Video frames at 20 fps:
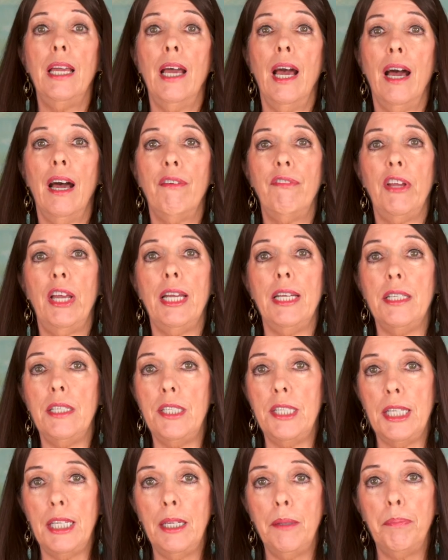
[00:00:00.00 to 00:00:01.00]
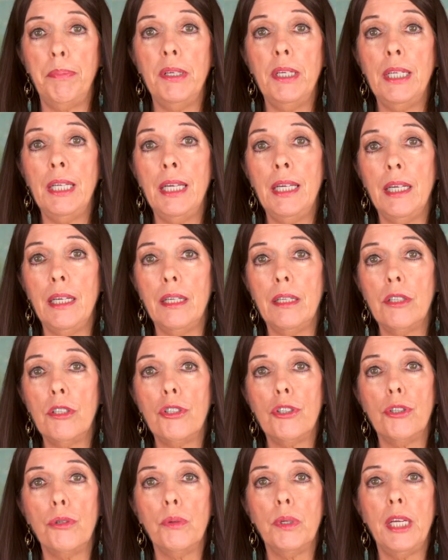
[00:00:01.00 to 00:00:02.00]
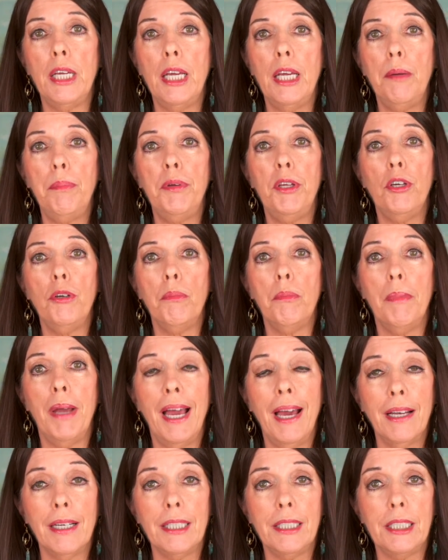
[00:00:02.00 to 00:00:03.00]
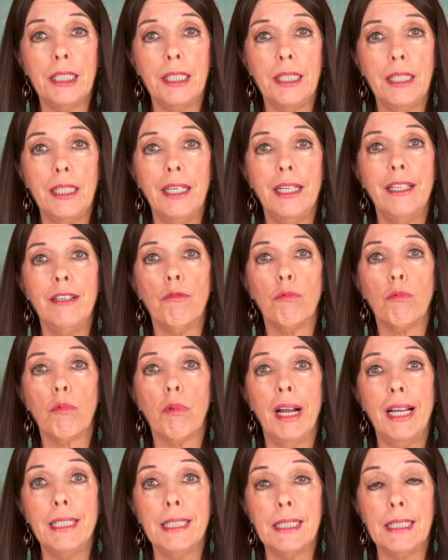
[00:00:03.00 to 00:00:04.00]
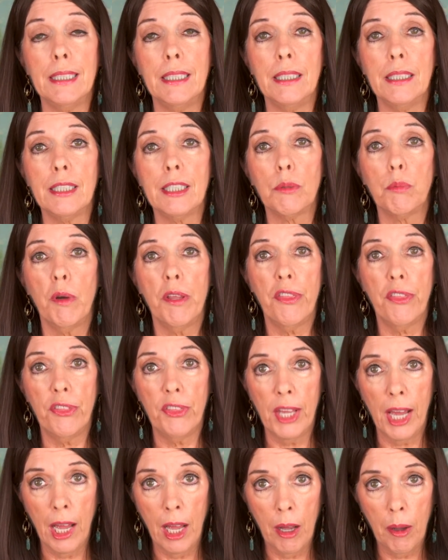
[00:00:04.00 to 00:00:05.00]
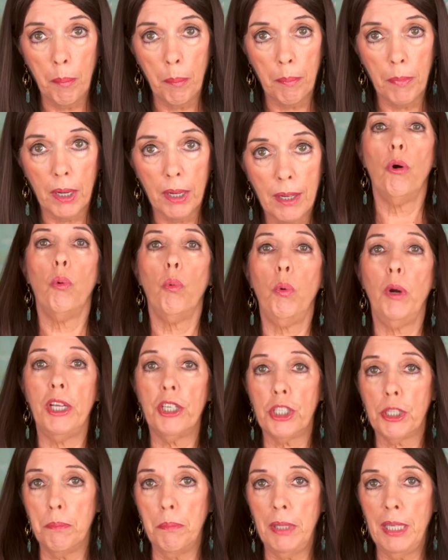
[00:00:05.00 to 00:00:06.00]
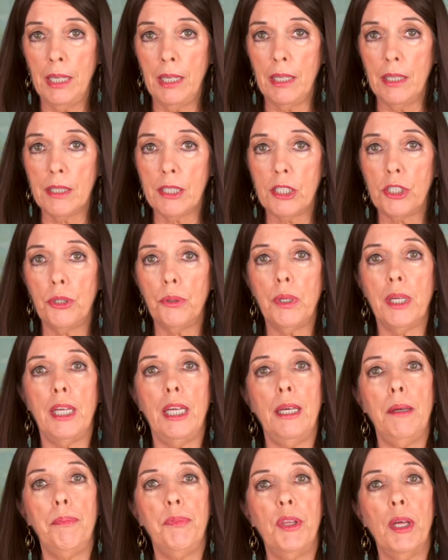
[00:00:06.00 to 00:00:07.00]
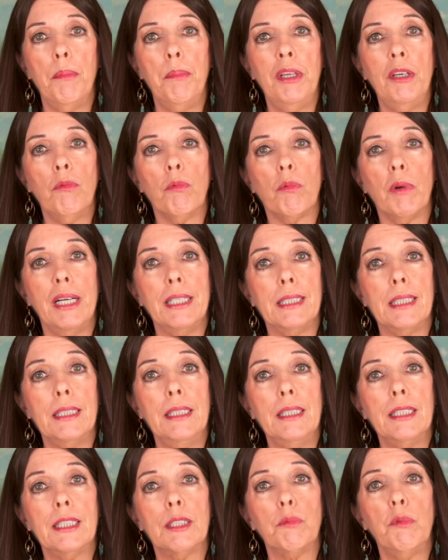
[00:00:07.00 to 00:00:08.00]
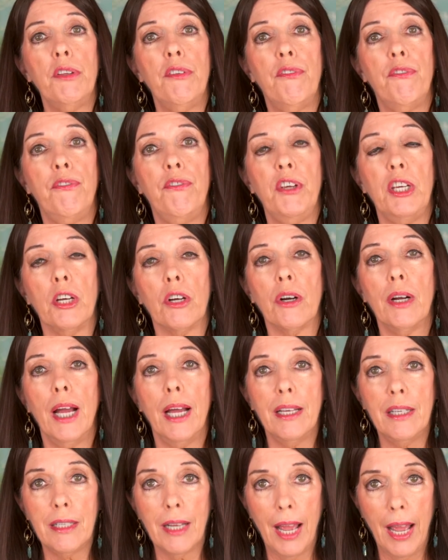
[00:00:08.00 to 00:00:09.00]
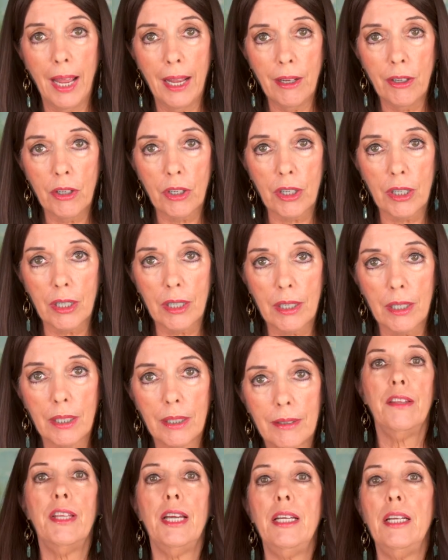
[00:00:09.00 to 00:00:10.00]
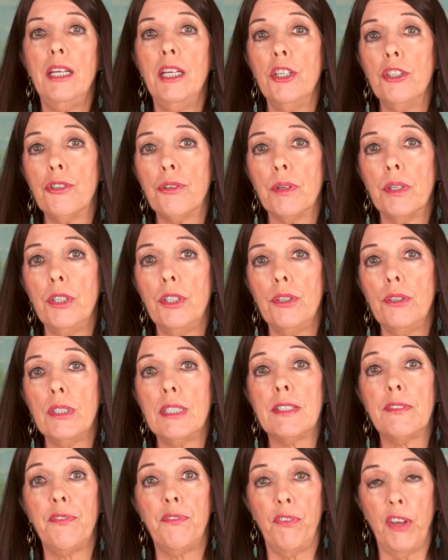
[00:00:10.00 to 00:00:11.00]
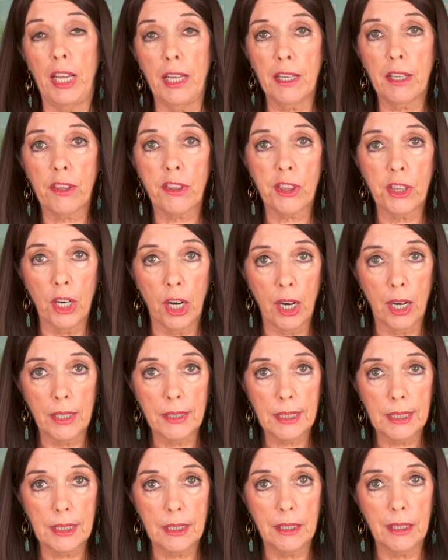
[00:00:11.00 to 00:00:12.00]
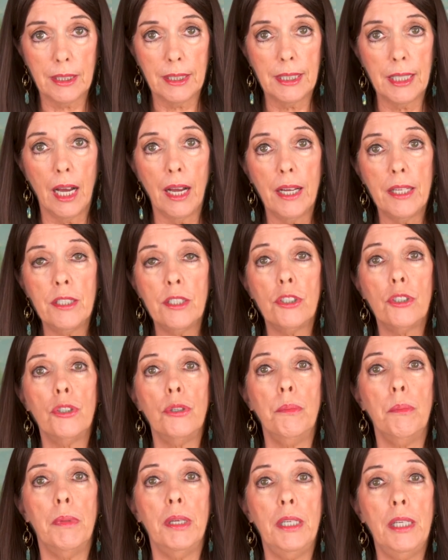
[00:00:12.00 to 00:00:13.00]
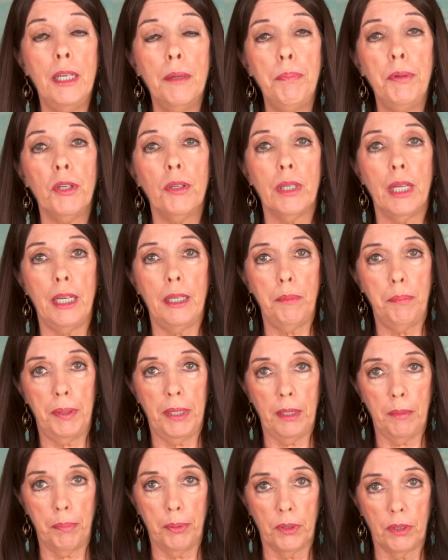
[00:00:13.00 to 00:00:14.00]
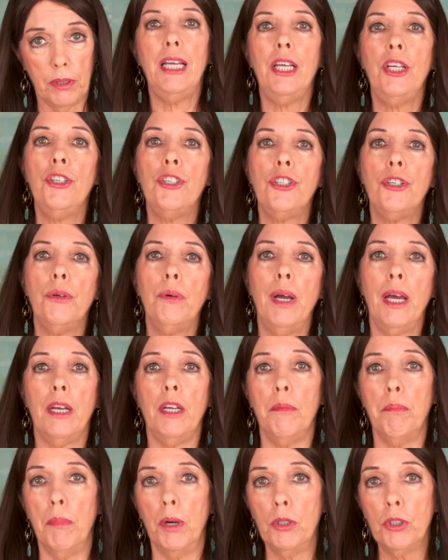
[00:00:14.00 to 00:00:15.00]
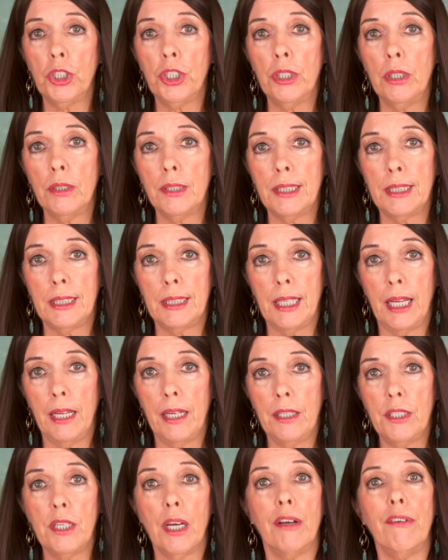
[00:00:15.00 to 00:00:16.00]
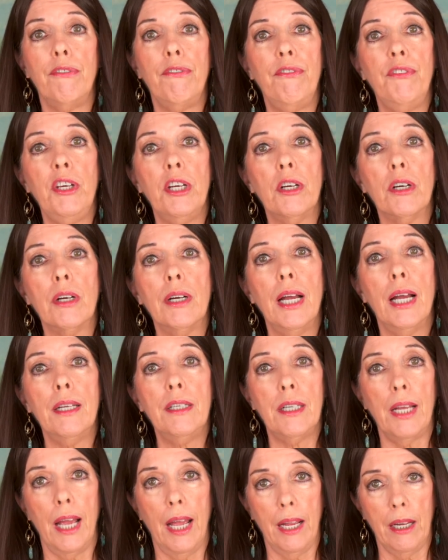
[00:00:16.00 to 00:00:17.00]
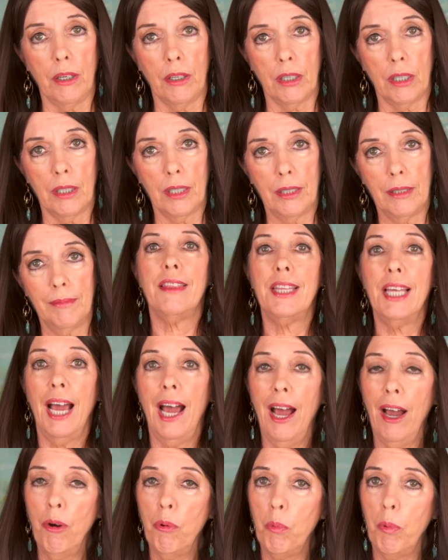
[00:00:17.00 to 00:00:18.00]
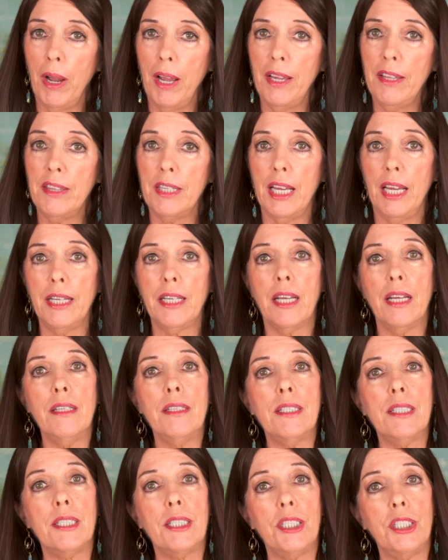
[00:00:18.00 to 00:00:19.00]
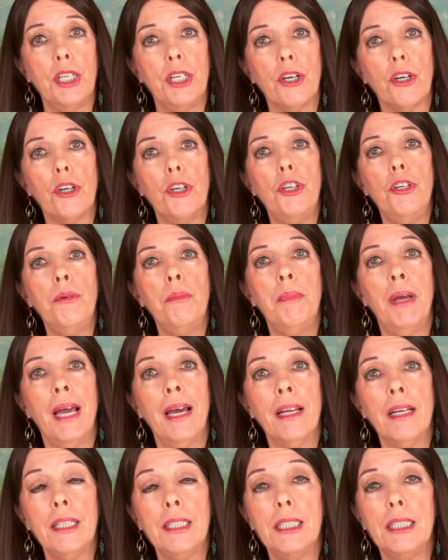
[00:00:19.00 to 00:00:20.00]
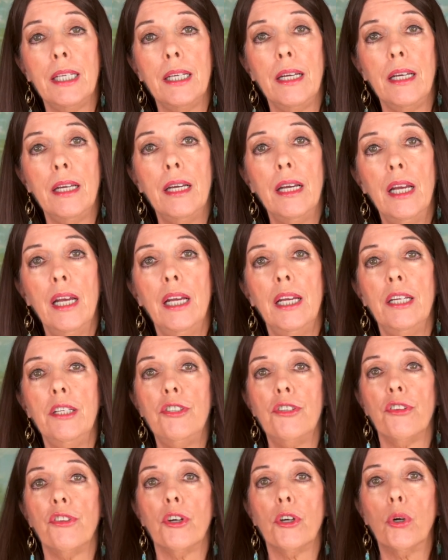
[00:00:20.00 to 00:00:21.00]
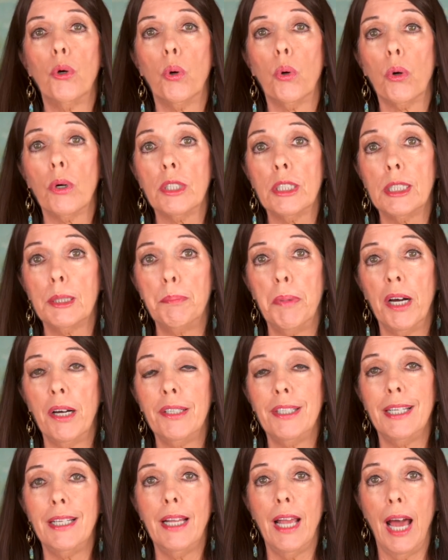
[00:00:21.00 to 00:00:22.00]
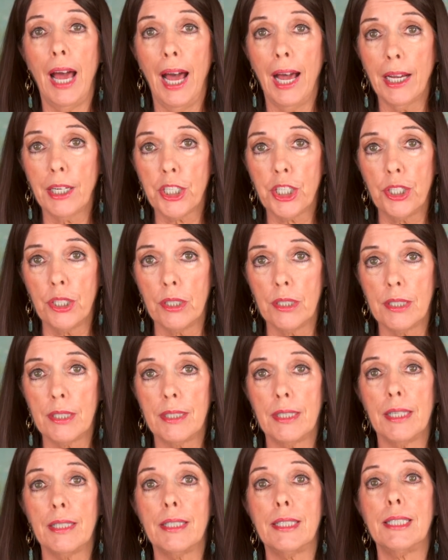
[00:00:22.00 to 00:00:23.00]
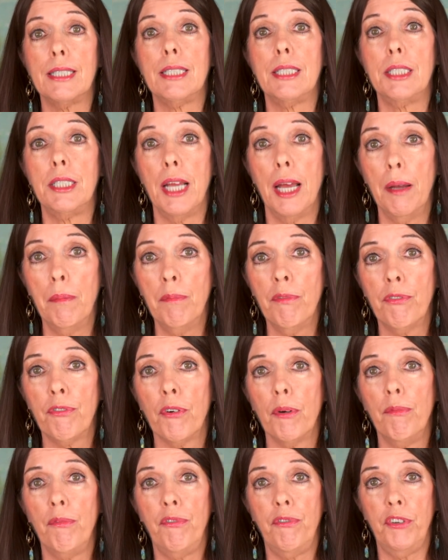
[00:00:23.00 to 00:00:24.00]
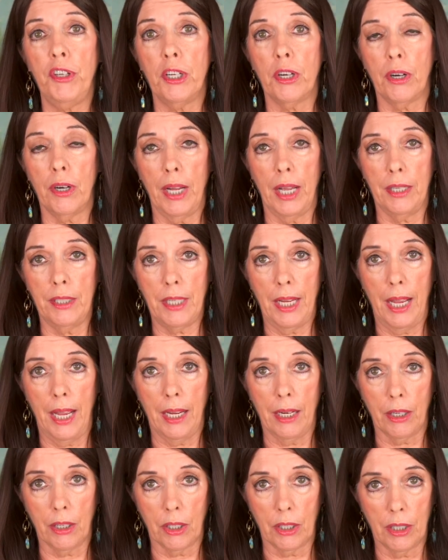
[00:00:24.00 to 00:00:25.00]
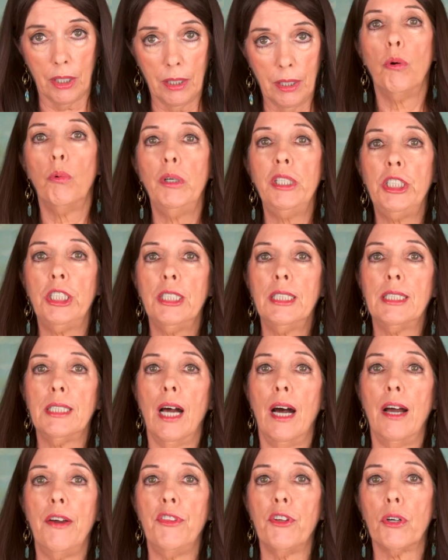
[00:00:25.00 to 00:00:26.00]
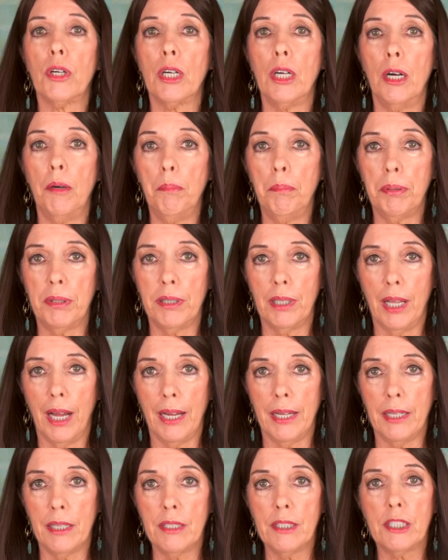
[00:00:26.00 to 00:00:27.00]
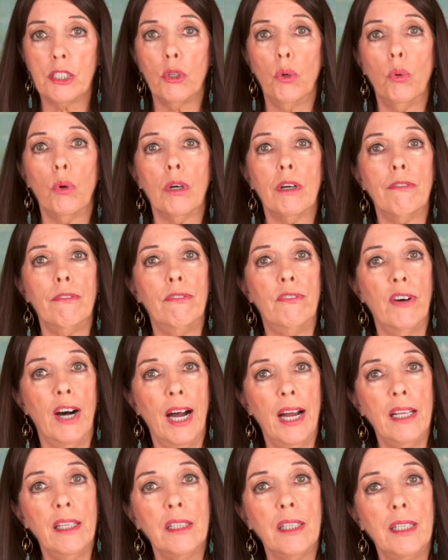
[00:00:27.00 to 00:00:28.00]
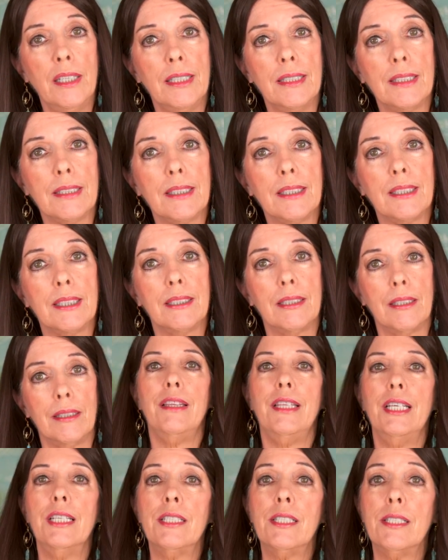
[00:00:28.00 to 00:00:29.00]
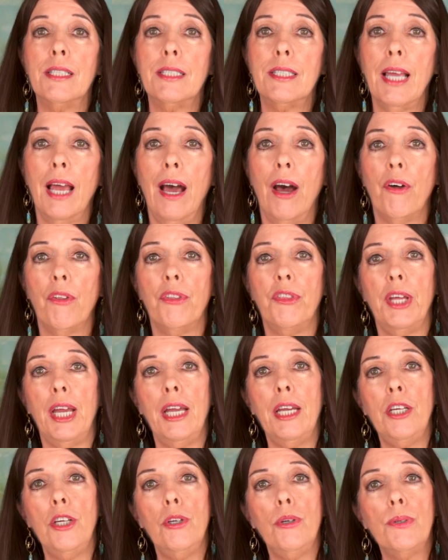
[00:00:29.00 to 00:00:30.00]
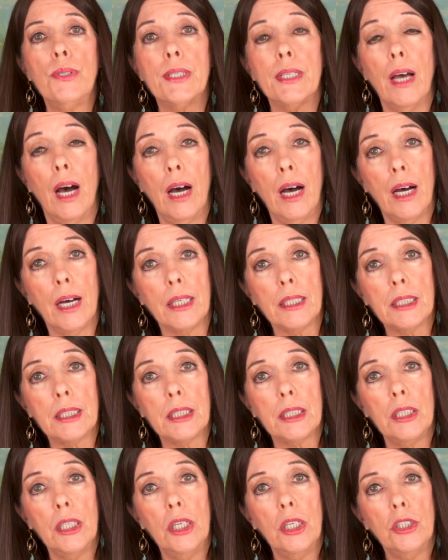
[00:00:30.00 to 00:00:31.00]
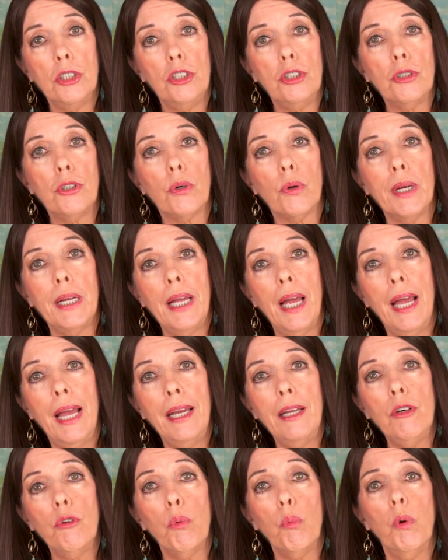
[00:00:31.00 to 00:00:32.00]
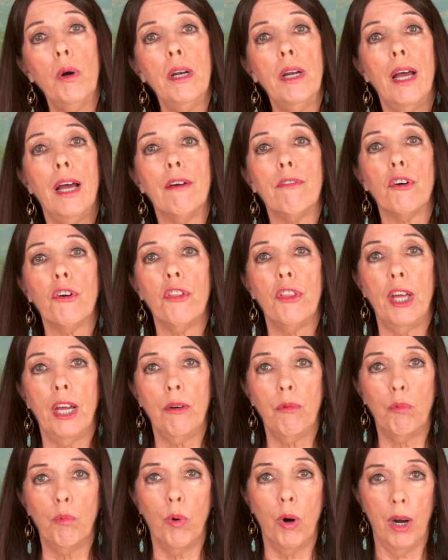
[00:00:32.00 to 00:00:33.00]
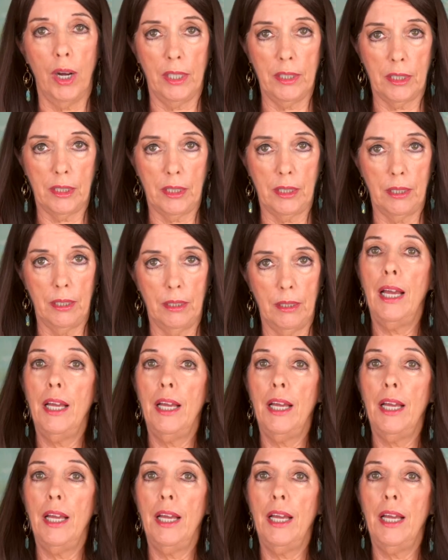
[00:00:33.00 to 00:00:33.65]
have a deep need to keep humanity in resonance with them, which means to keep them in resonance with fear and anger. They introduce fake thoughts designed to manipulate people into an emotional state of fear and anger. That way they can steer humanity into the corresponding actions that stem from fear and anger, which is either compliance or violence. This is how they use us to create whatever they want.